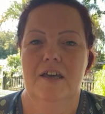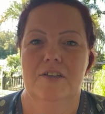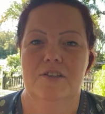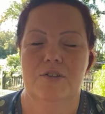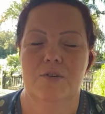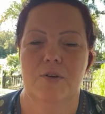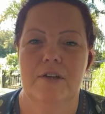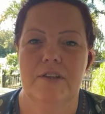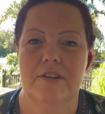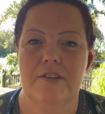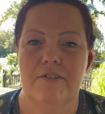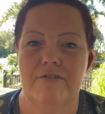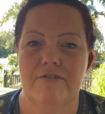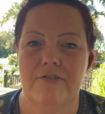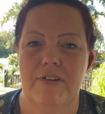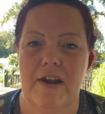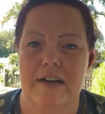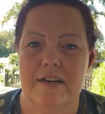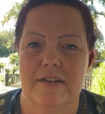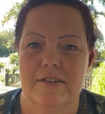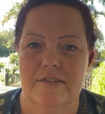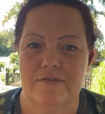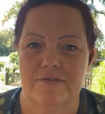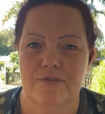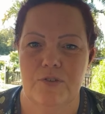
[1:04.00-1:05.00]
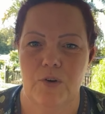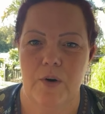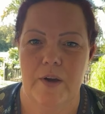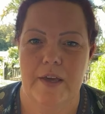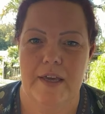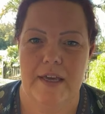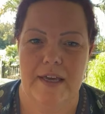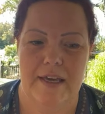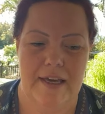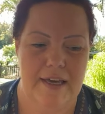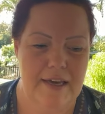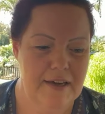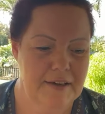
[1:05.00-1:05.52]
So we're at the front
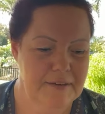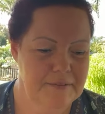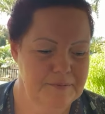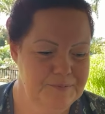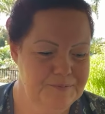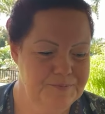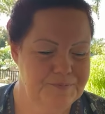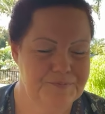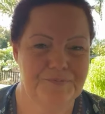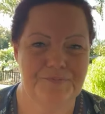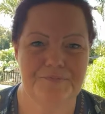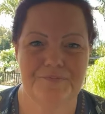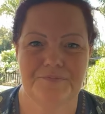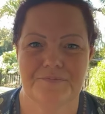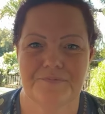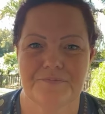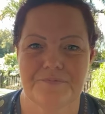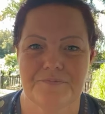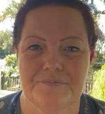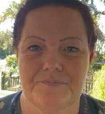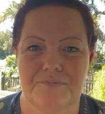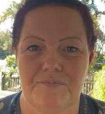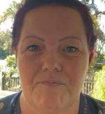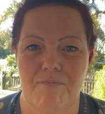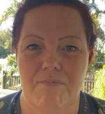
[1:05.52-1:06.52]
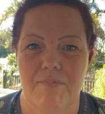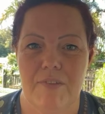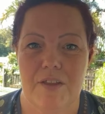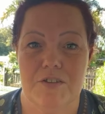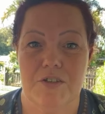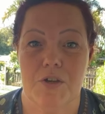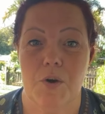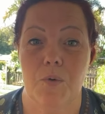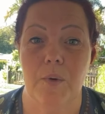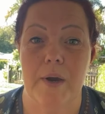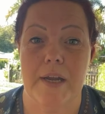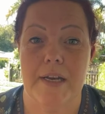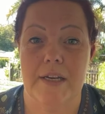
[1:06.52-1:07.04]
foyer here.
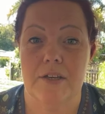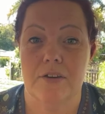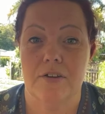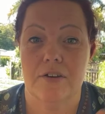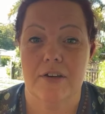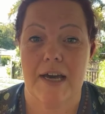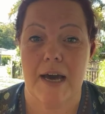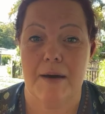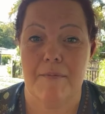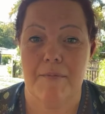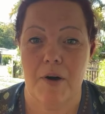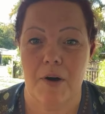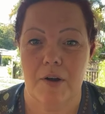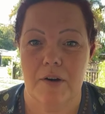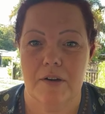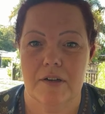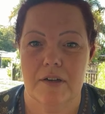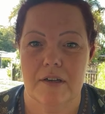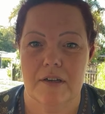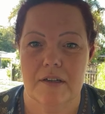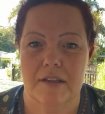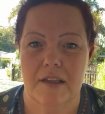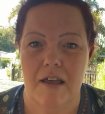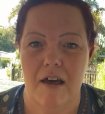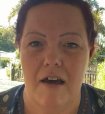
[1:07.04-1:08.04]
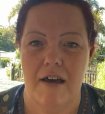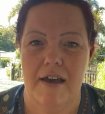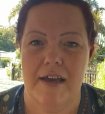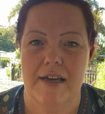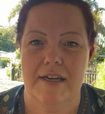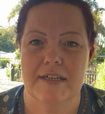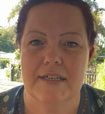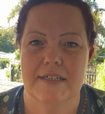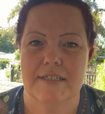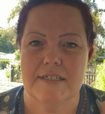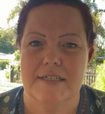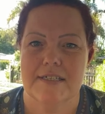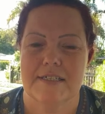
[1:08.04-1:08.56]
So when you come
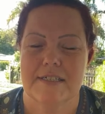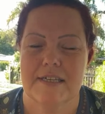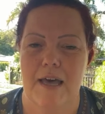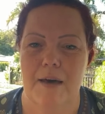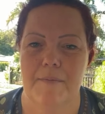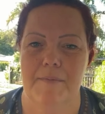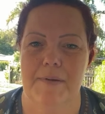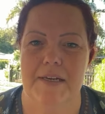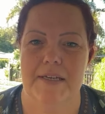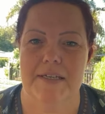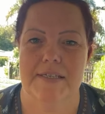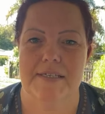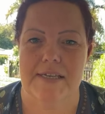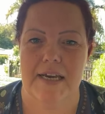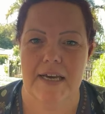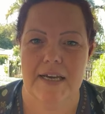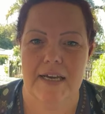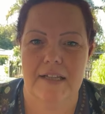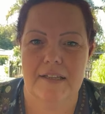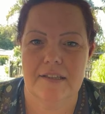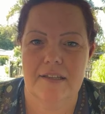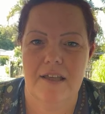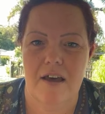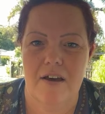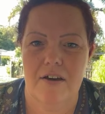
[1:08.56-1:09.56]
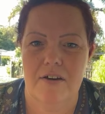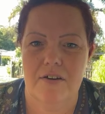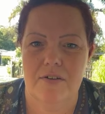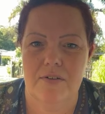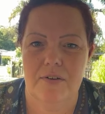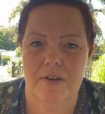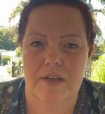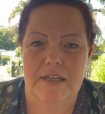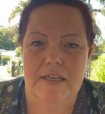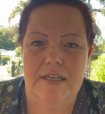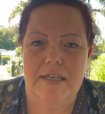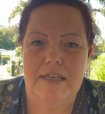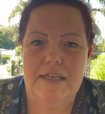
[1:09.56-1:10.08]
online, just come in and say hello.
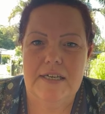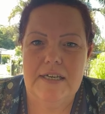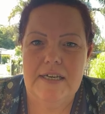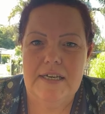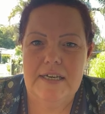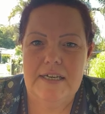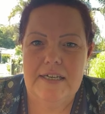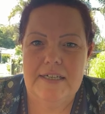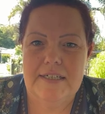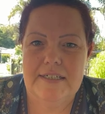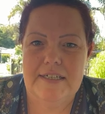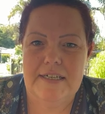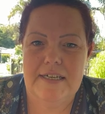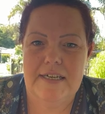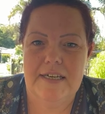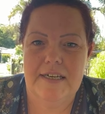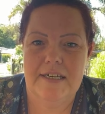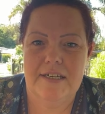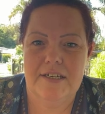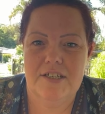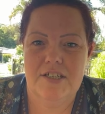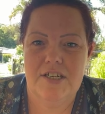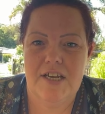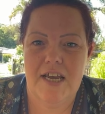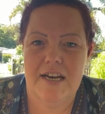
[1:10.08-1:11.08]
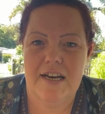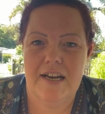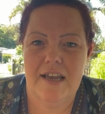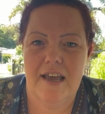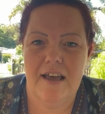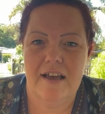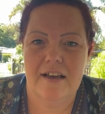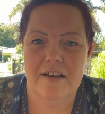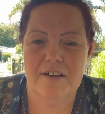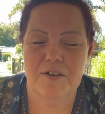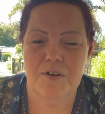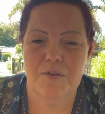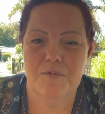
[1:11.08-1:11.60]
Dear
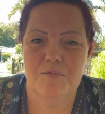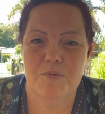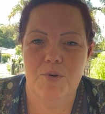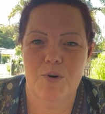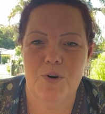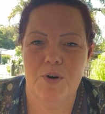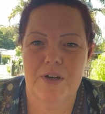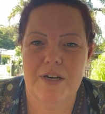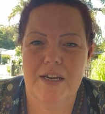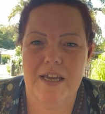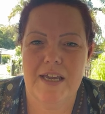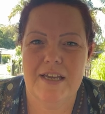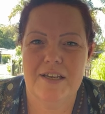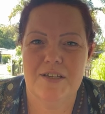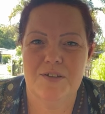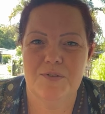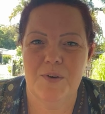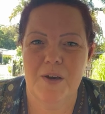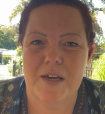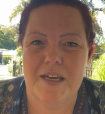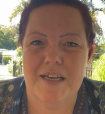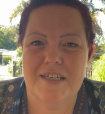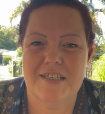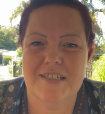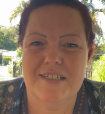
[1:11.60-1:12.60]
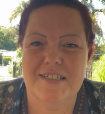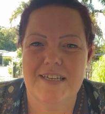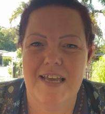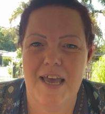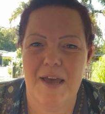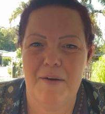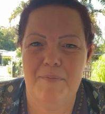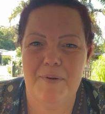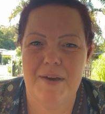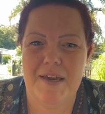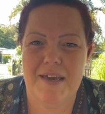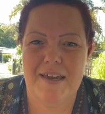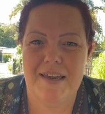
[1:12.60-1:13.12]
Jenna, good morning. Sweet
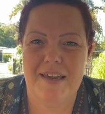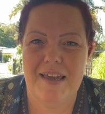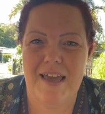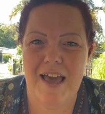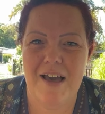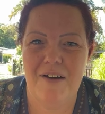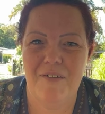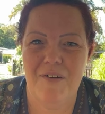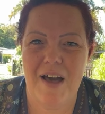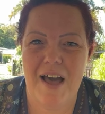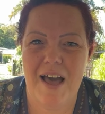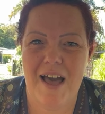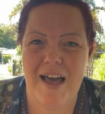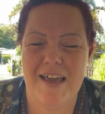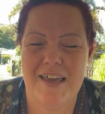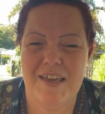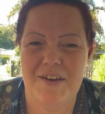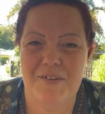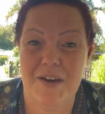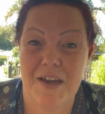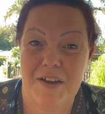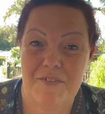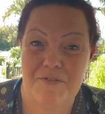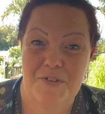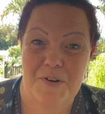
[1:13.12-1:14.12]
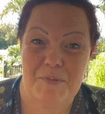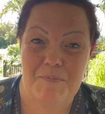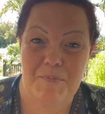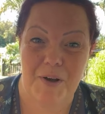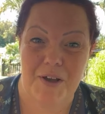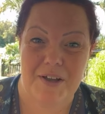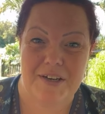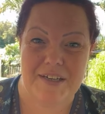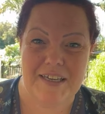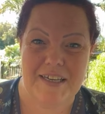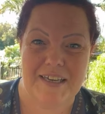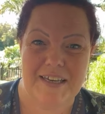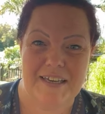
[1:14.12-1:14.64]
Debbie, how are you,
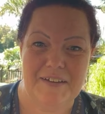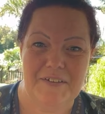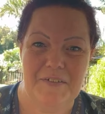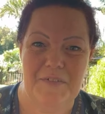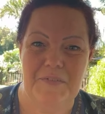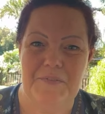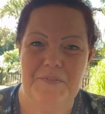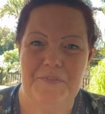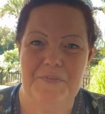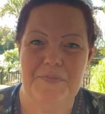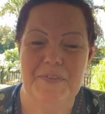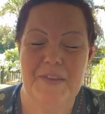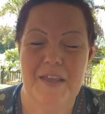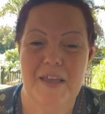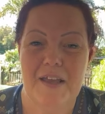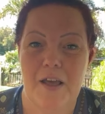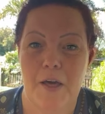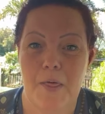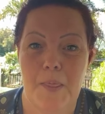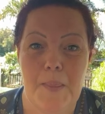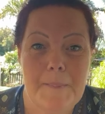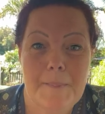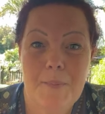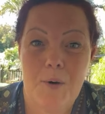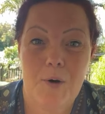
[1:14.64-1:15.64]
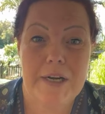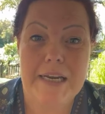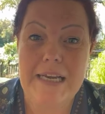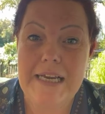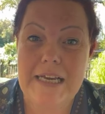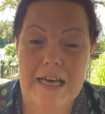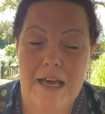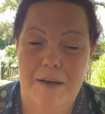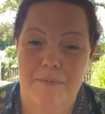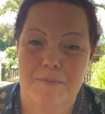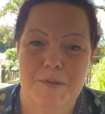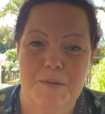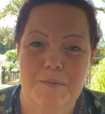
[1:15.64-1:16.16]
everybody? The Morning
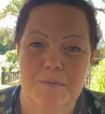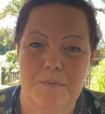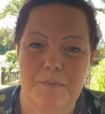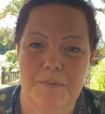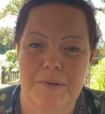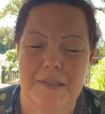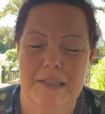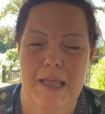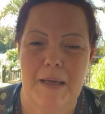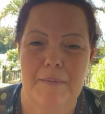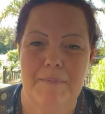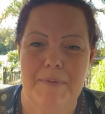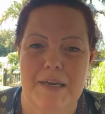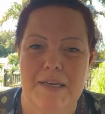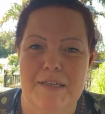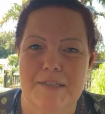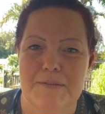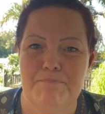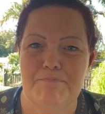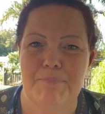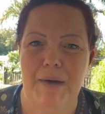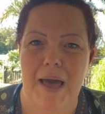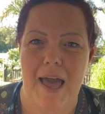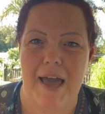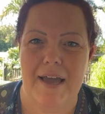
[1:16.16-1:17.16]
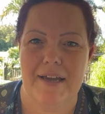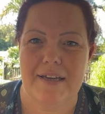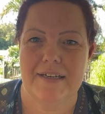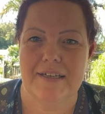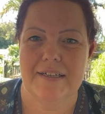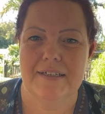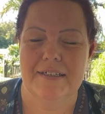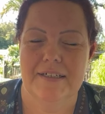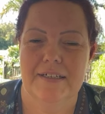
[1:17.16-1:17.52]
Club is back.